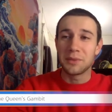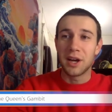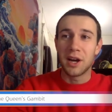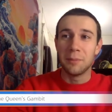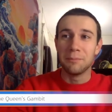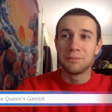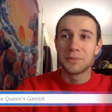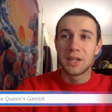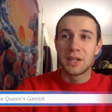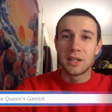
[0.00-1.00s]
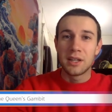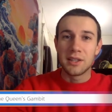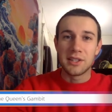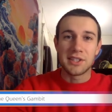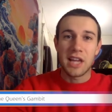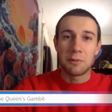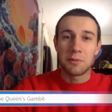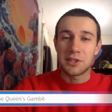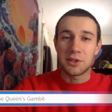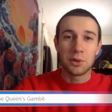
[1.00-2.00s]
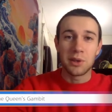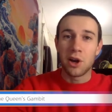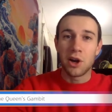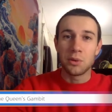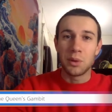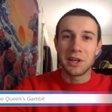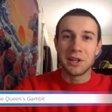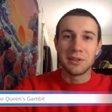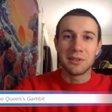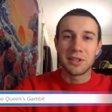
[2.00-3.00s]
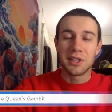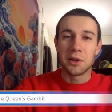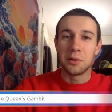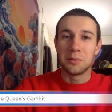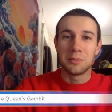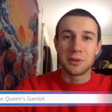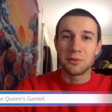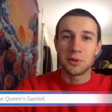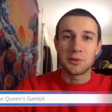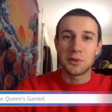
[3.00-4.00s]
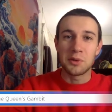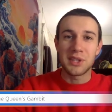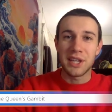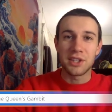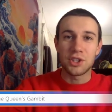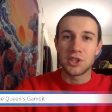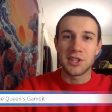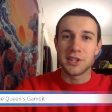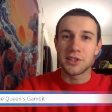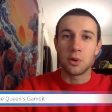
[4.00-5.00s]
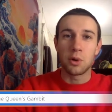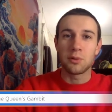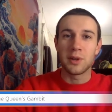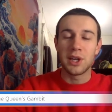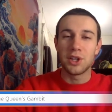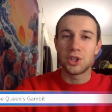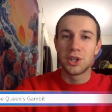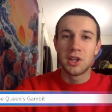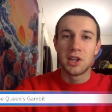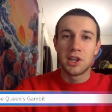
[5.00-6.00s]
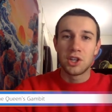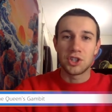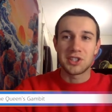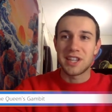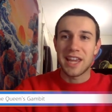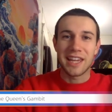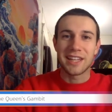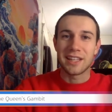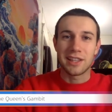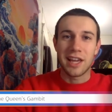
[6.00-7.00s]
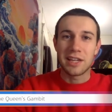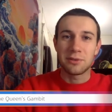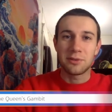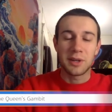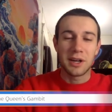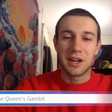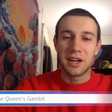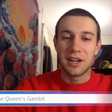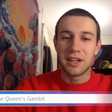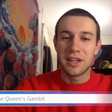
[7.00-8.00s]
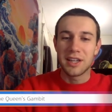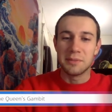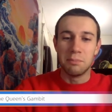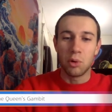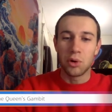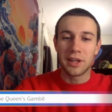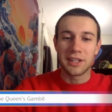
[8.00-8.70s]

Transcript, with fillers: Um, this is obvious early on when you know the first few scenes she's in this orphanage just hating life. Uh, it's boring.